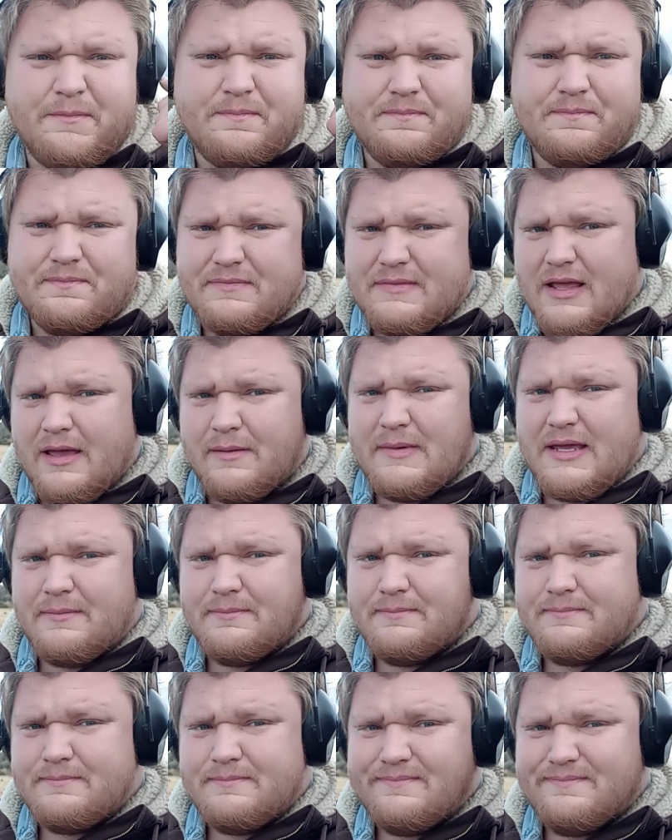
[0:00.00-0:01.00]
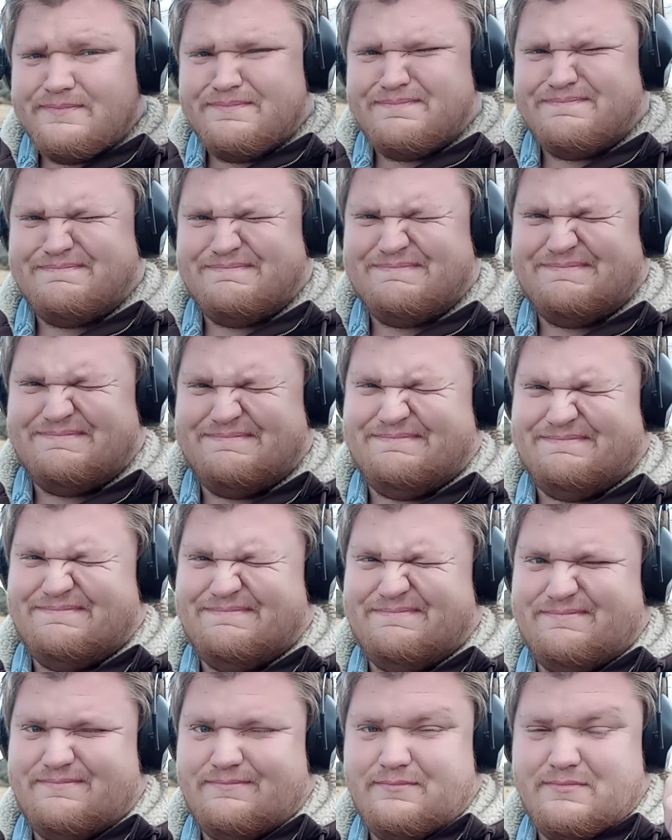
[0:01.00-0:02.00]
I mean,
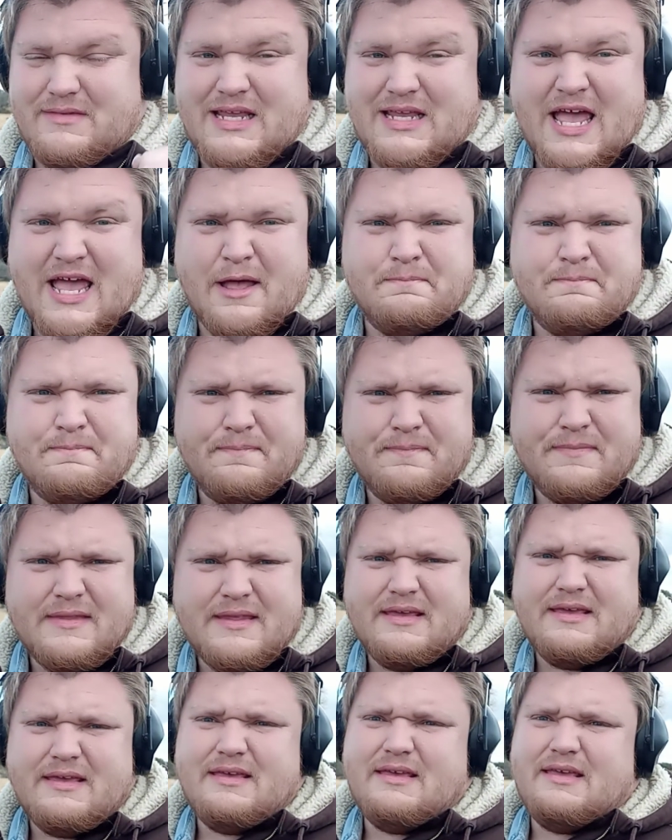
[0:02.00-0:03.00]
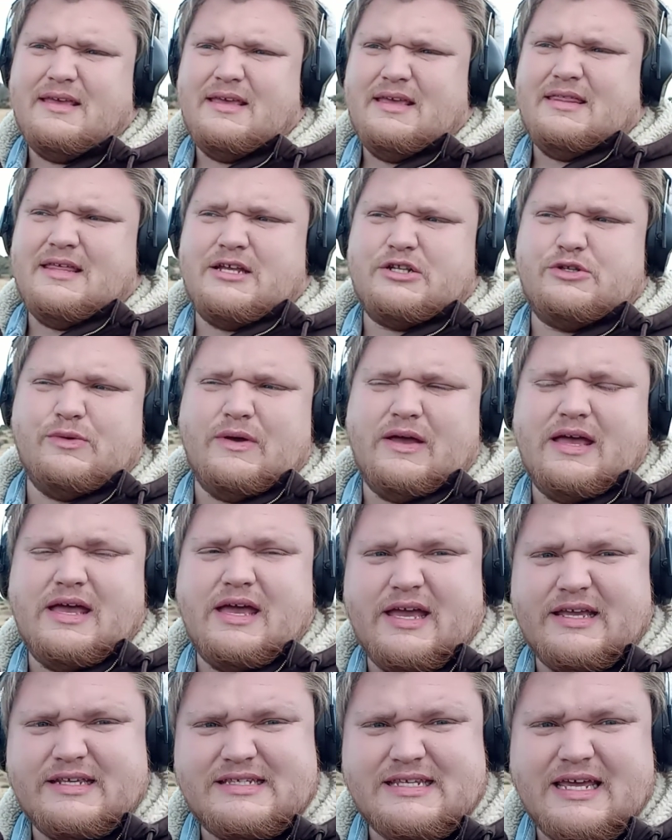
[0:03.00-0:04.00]
yeah. That's why I
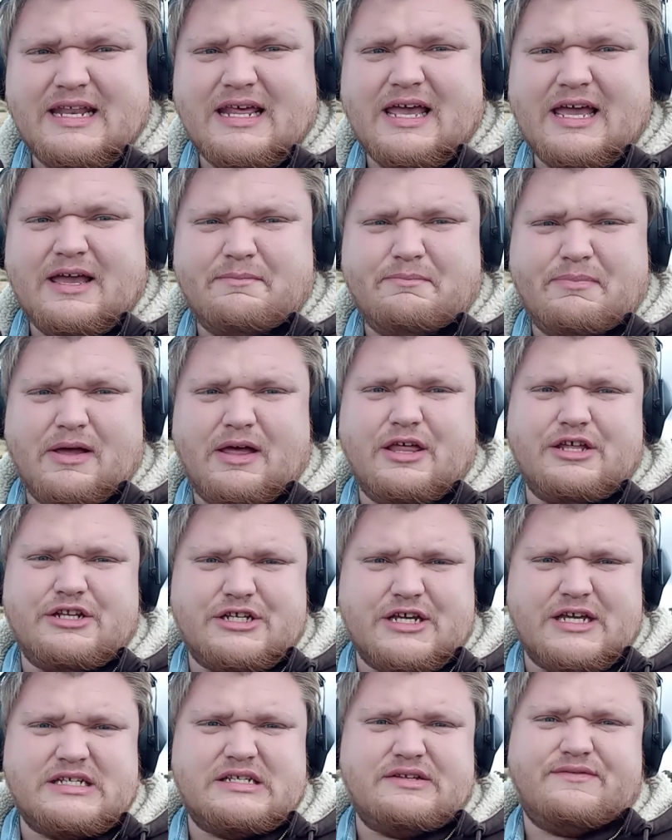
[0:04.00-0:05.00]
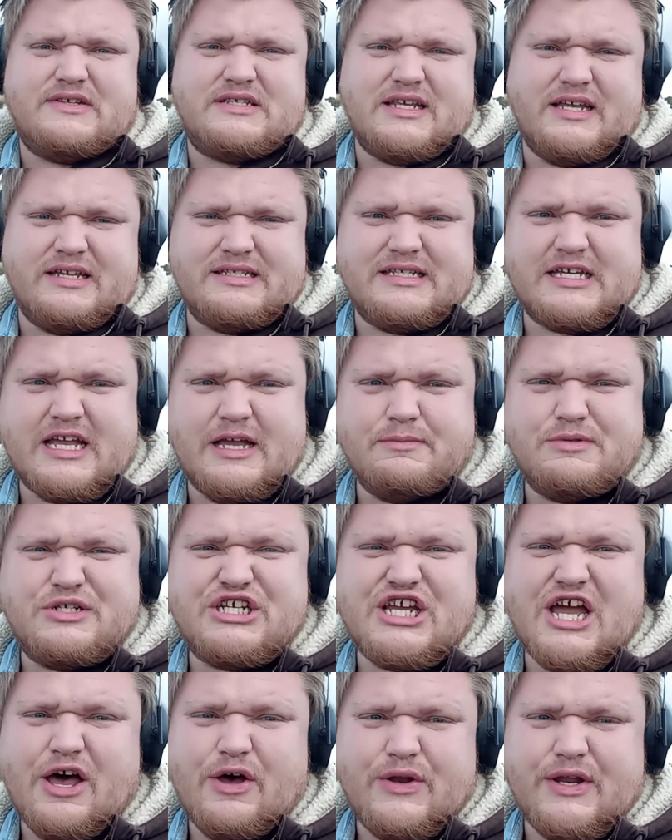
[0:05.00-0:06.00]
said I apologize if it sounds like I'm
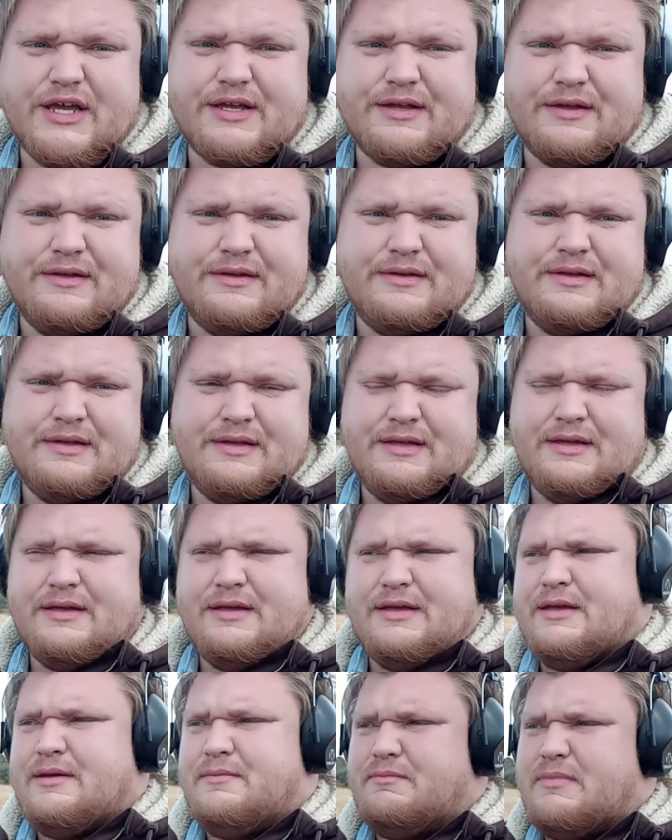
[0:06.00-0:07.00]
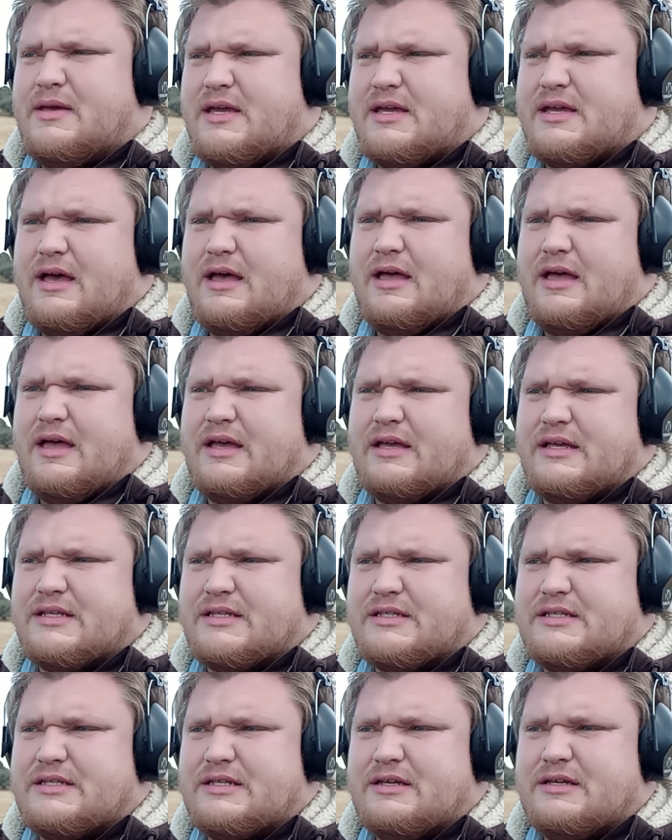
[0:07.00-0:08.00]
shouting,
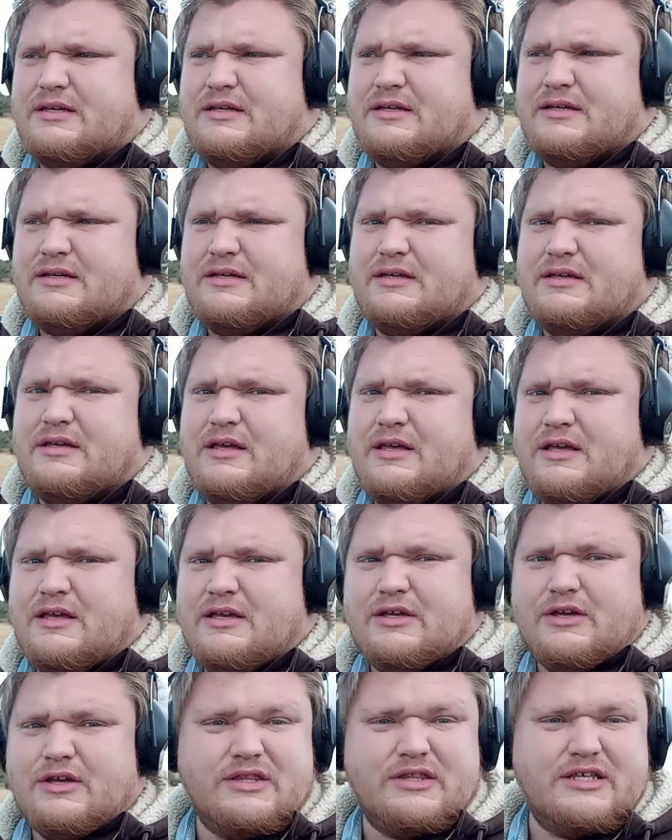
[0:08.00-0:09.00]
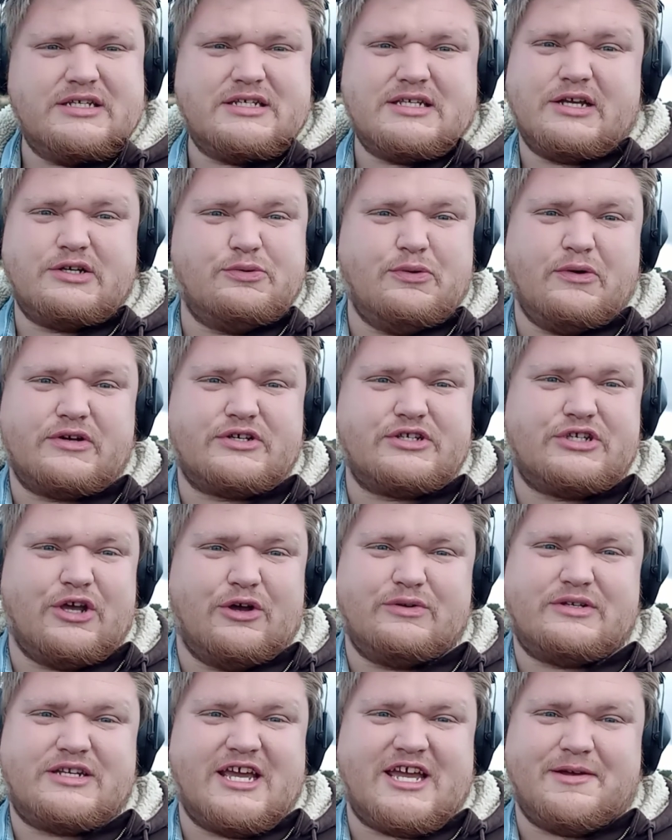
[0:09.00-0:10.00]
because you know these things work so
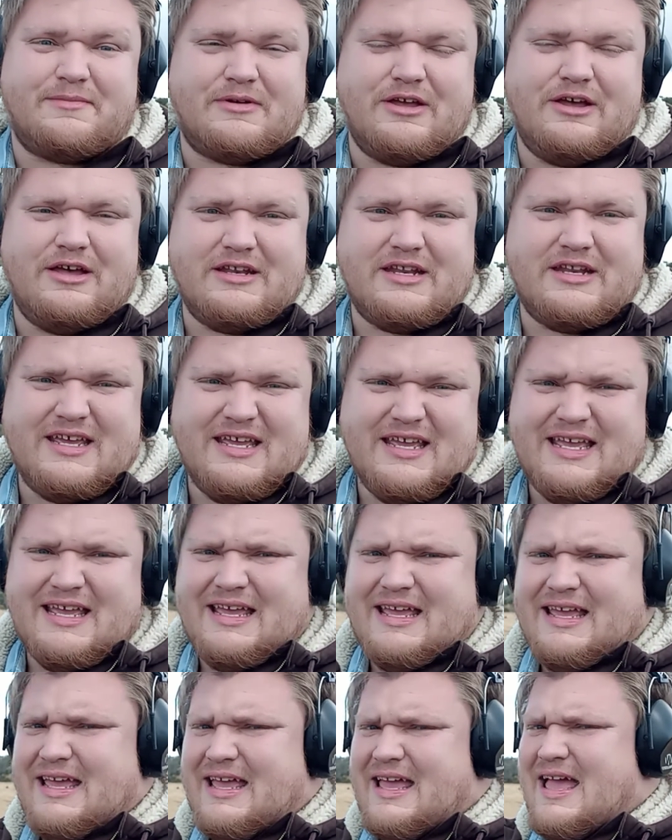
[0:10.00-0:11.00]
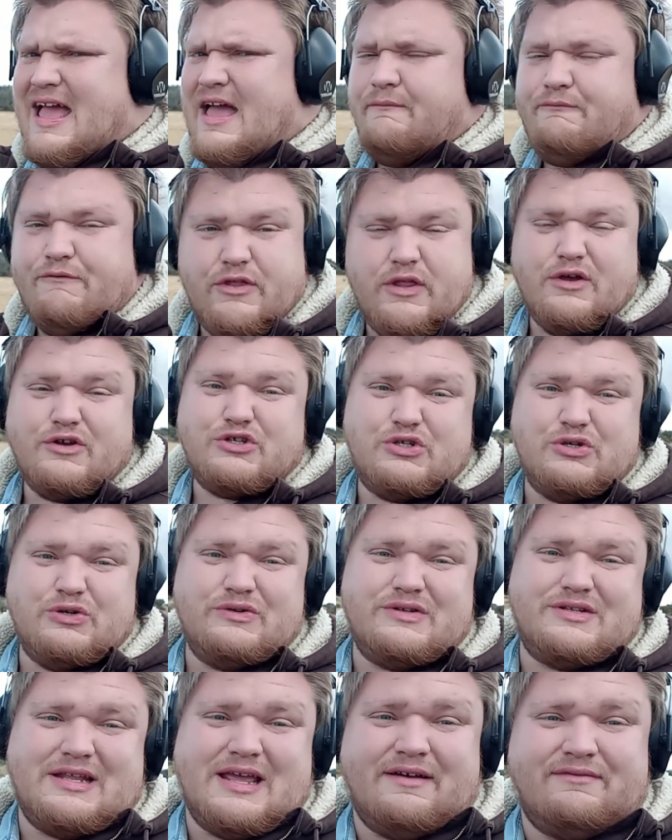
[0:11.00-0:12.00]
damn good. And for those who
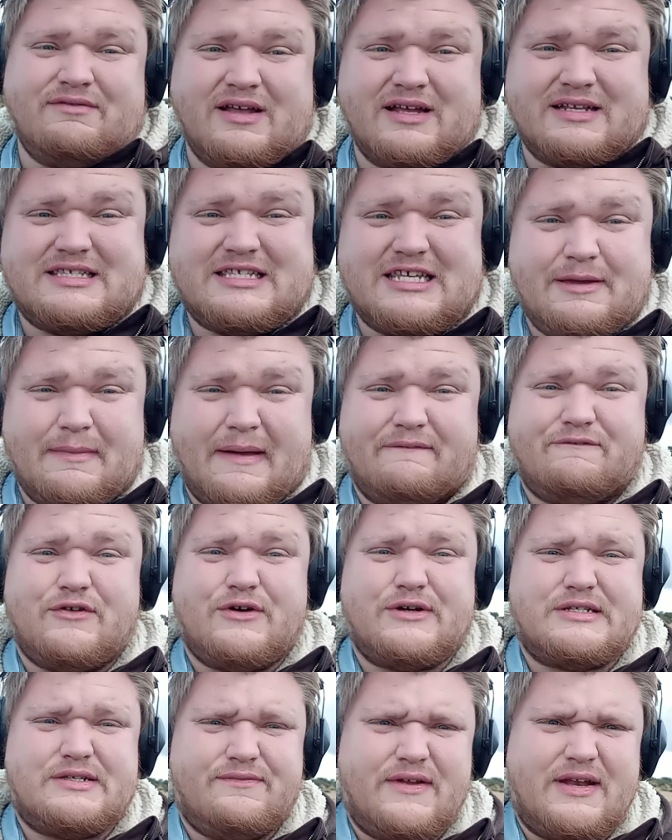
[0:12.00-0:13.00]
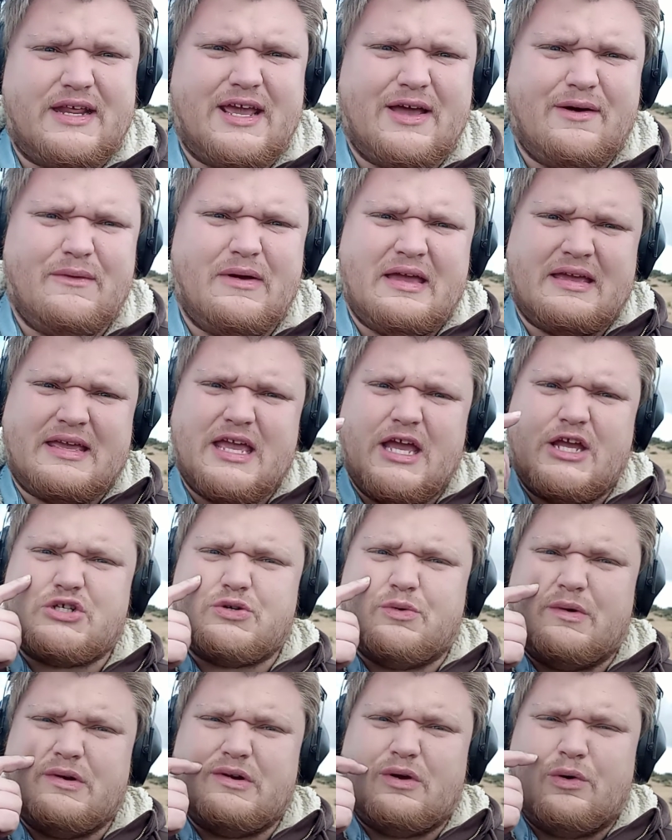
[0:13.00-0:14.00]
have not seen my first video, in case you're
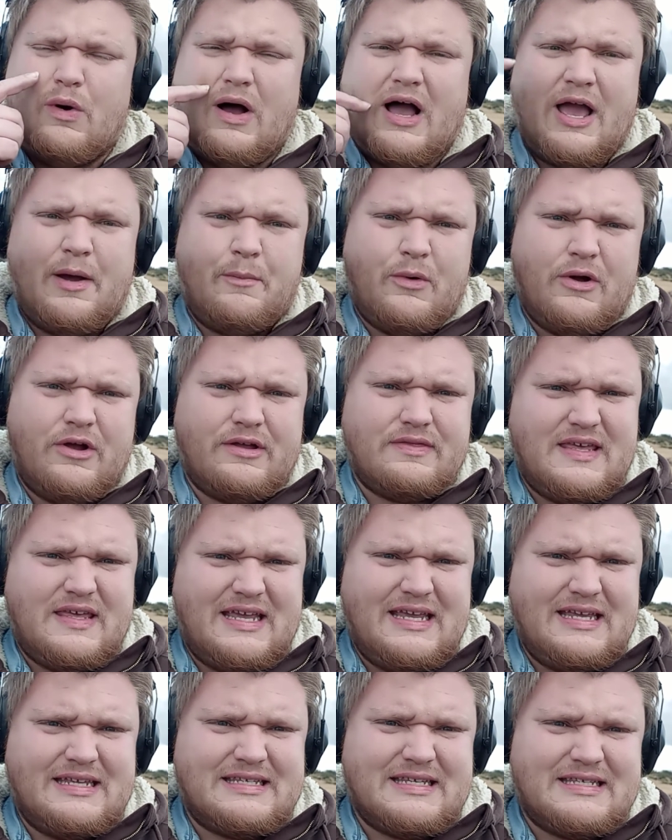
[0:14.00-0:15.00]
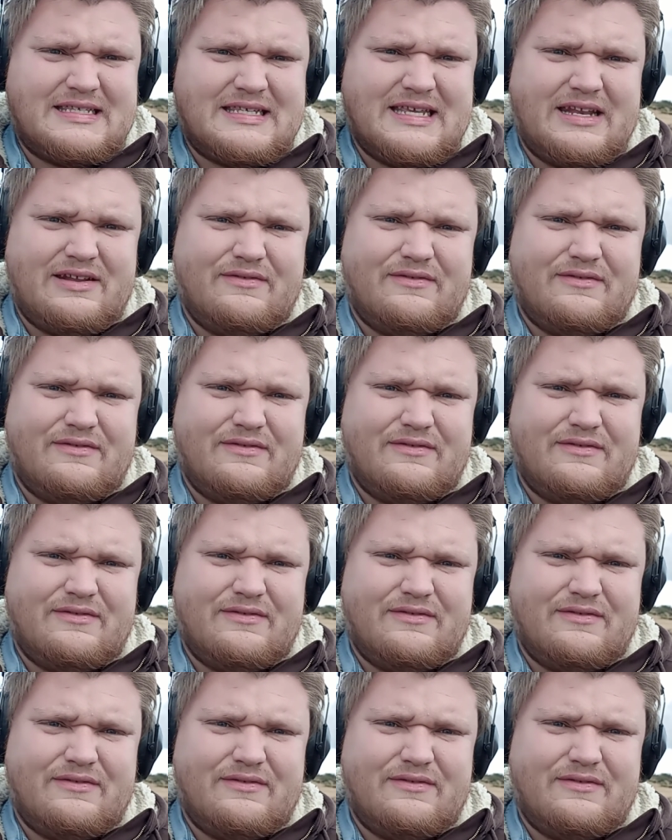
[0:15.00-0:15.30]
wondering why I'm wearing these instead of